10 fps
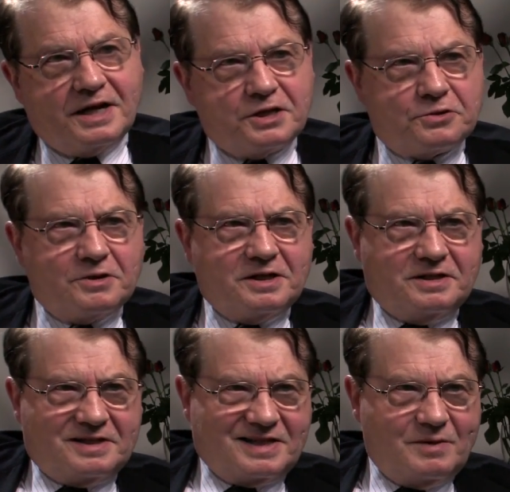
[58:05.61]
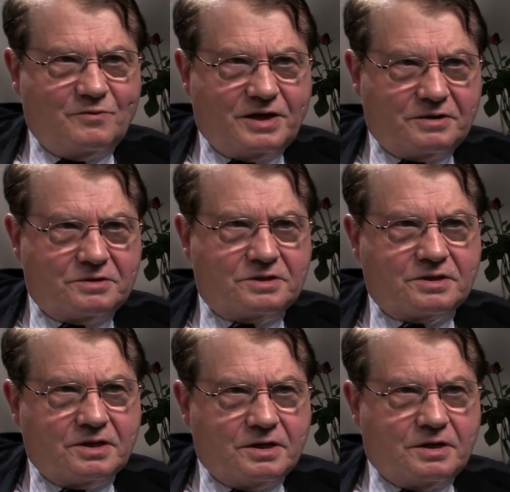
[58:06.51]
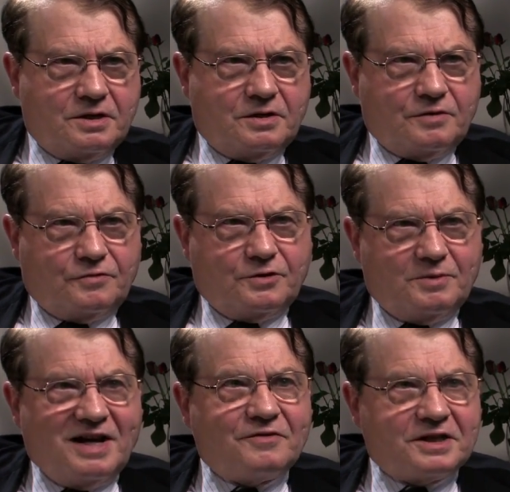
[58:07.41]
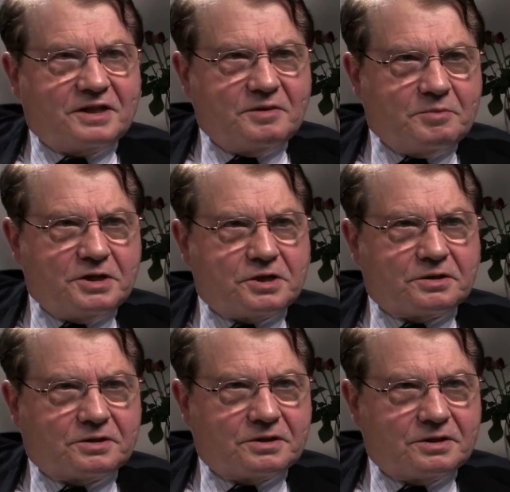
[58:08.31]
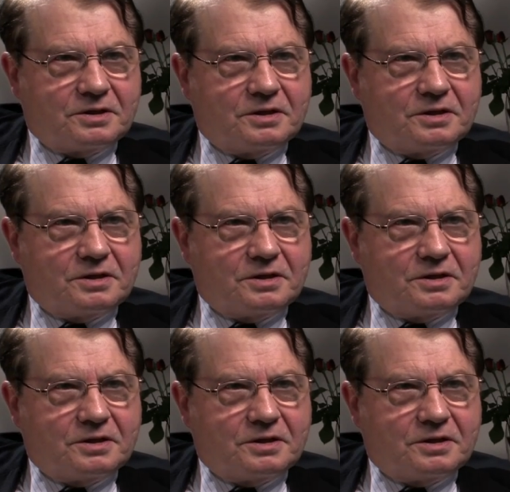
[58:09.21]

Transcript: isolate the same virus from African patients.